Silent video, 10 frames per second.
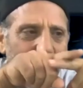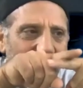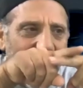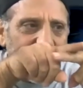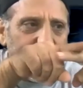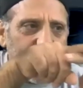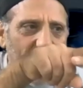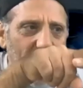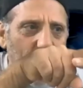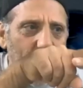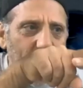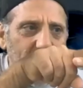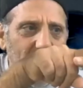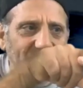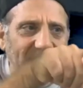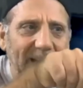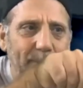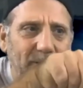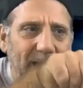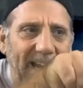As you go, you have to keep
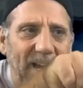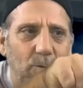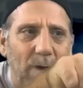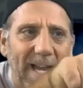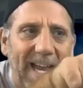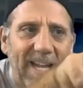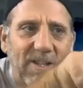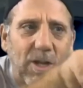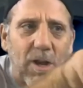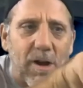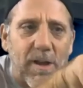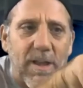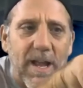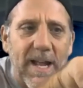taking a right-hand turn